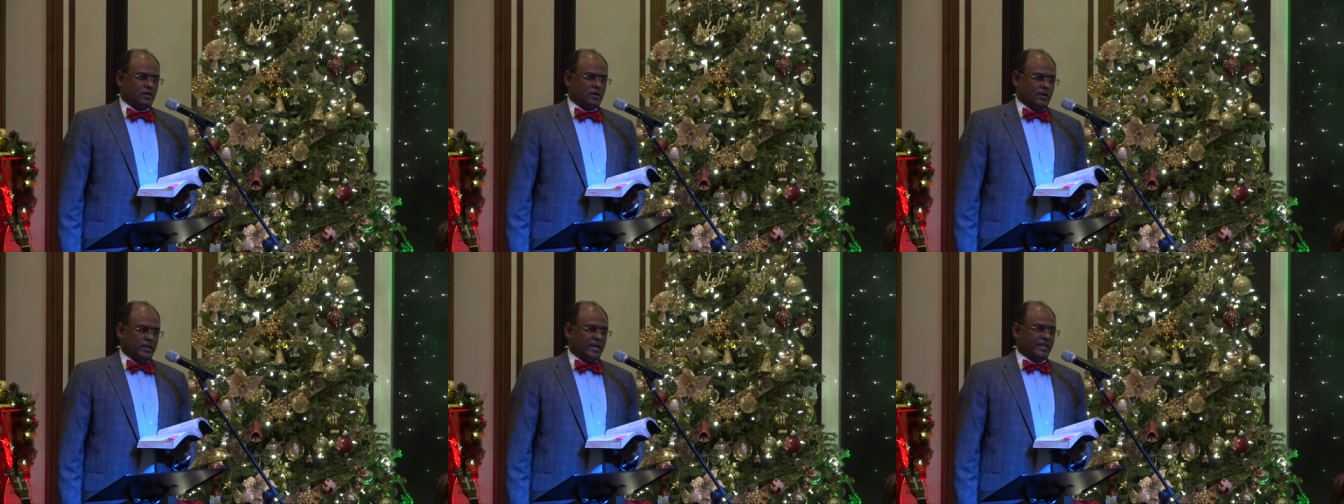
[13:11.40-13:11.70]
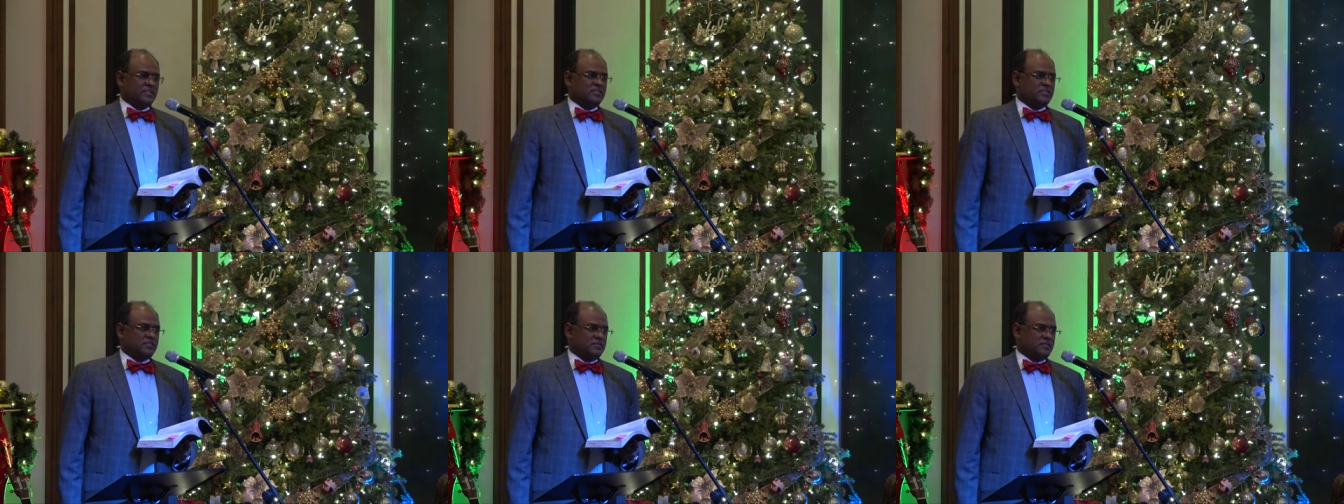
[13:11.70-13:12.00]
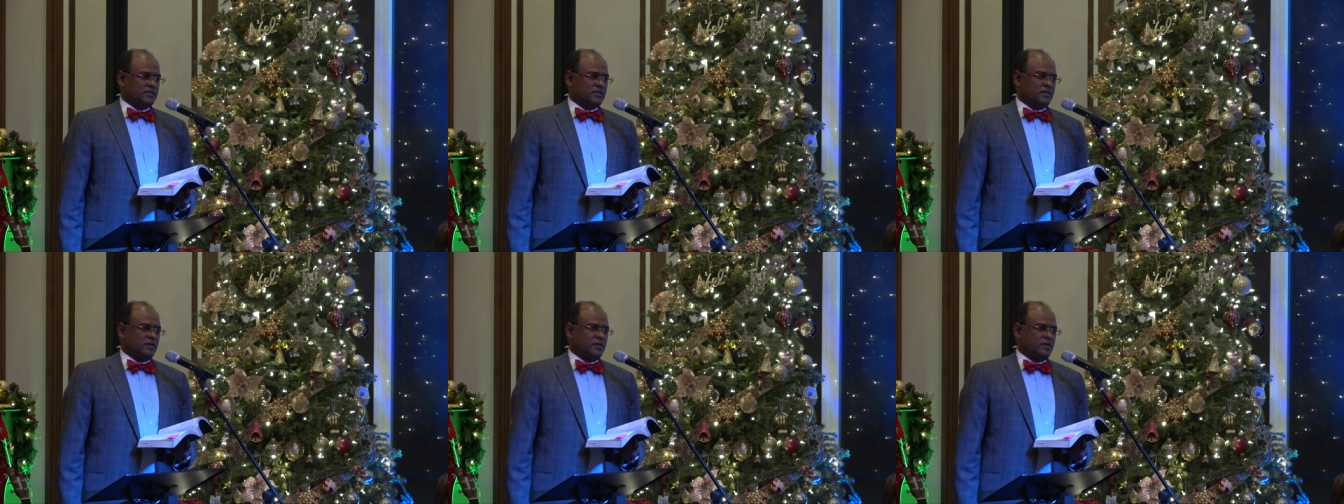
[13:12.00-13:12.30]

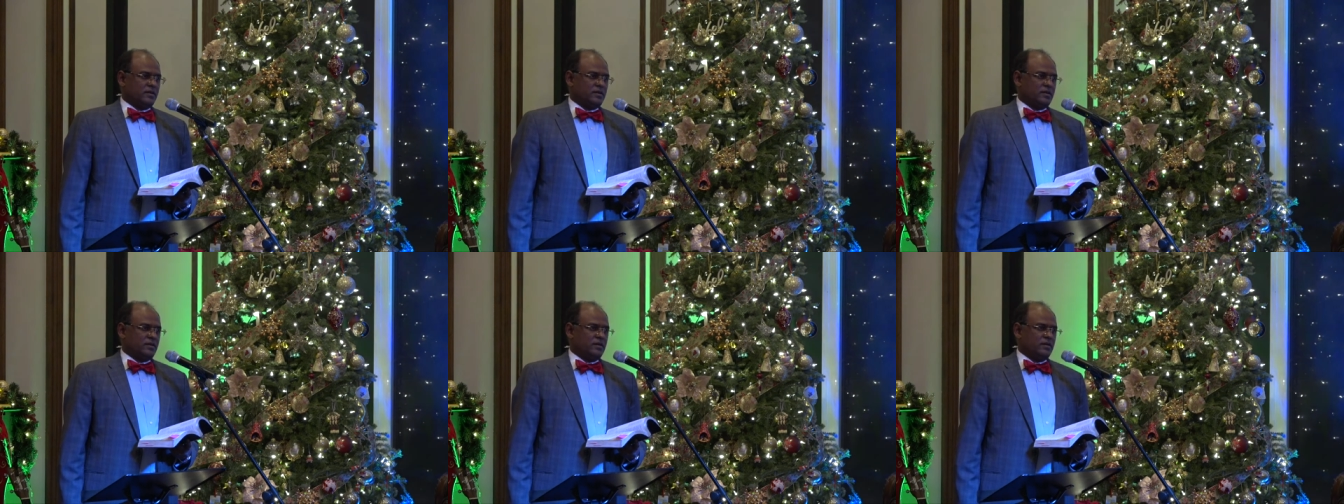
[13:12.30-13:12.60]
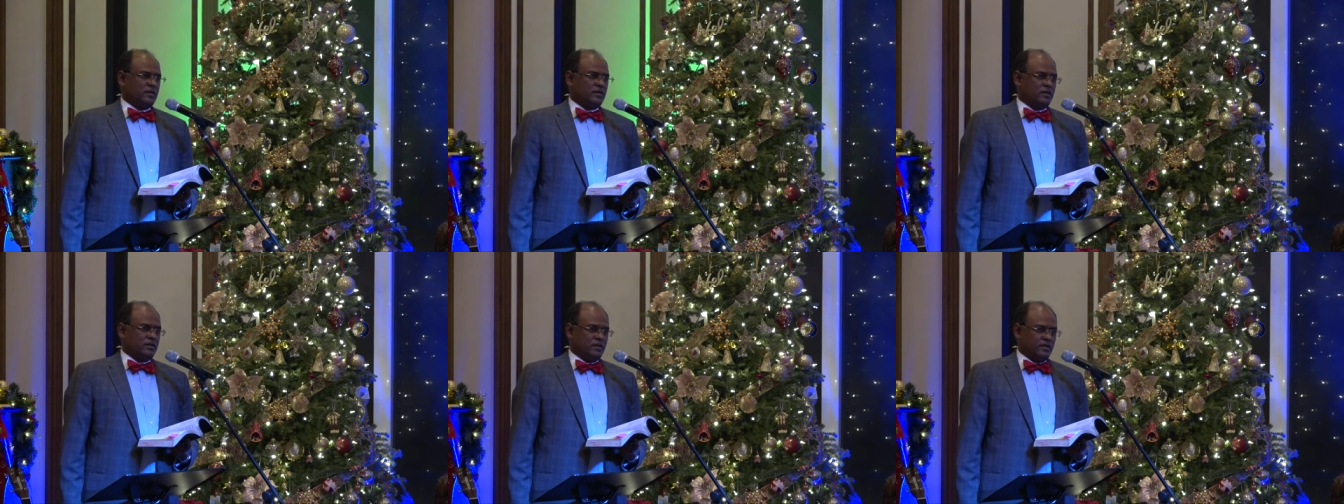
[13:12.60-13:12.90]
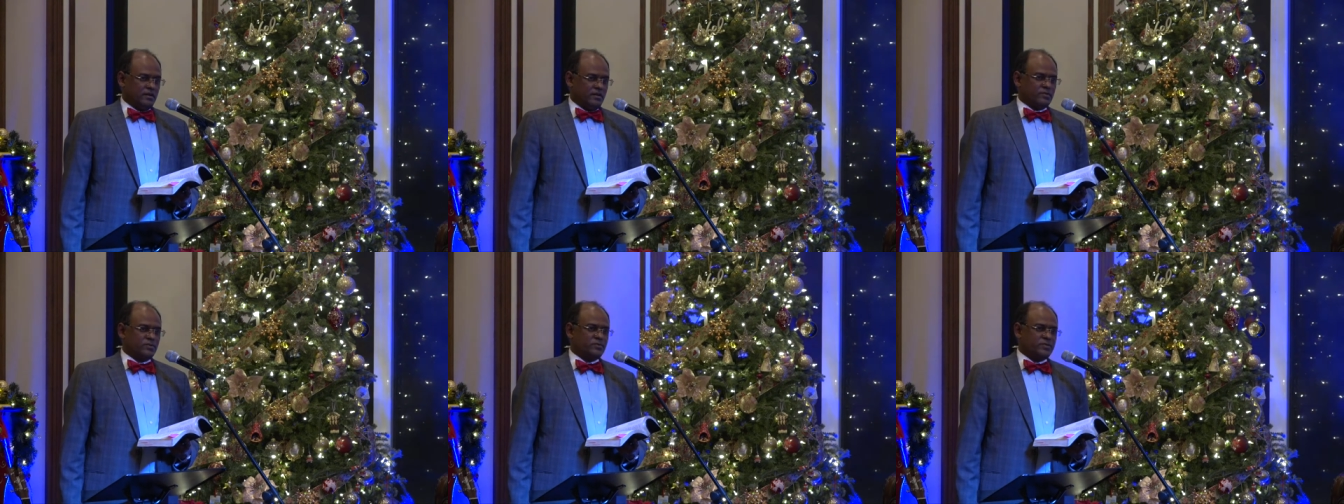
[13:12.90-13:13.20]
likes
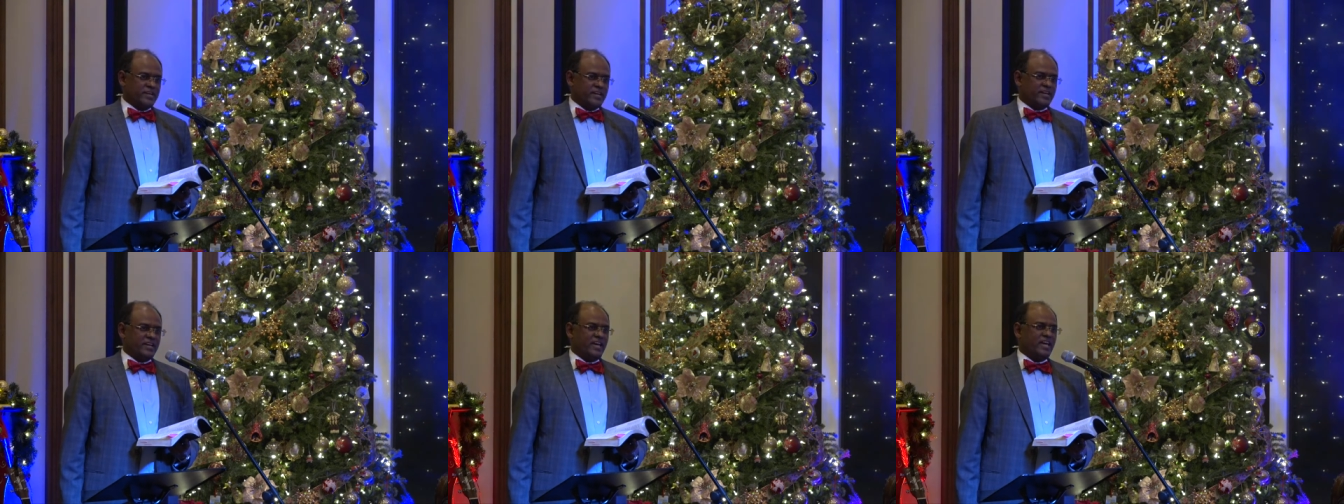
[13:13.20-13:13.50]
to take